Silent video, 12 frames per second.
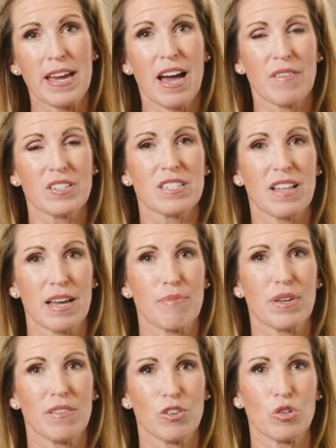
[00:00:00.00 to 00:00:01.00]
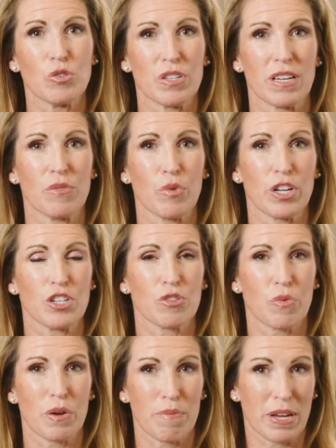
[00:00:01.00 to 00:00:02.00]
have a slight bit of oozing, which,
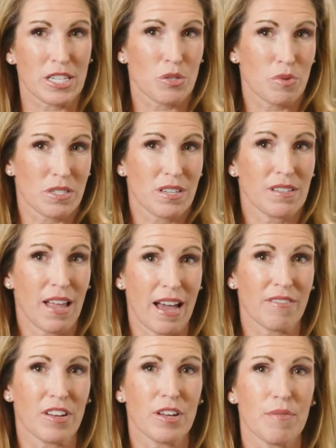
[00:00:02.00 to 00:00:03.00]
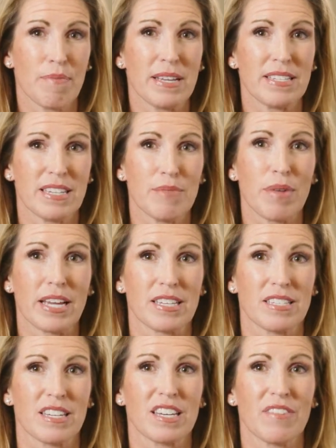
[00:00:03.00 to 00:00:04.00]
when mixed with saliva, may seem like a
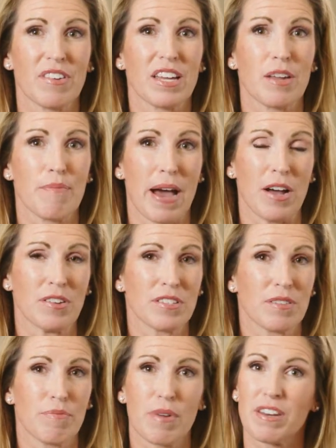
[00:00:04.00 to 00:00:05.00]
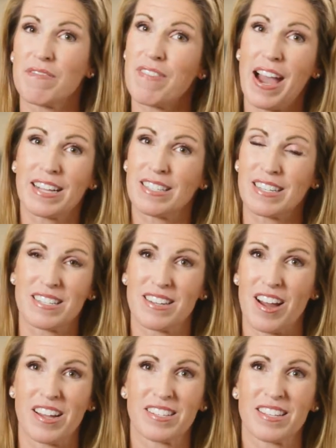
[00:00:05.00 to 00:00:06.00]
significant amount, but in fact it is
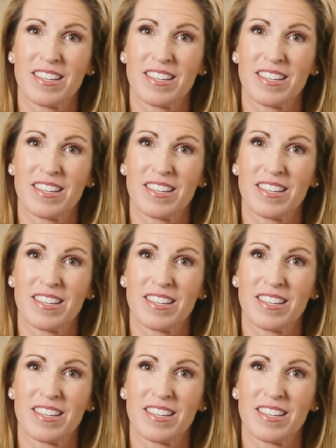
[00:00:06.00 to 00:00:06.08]
not.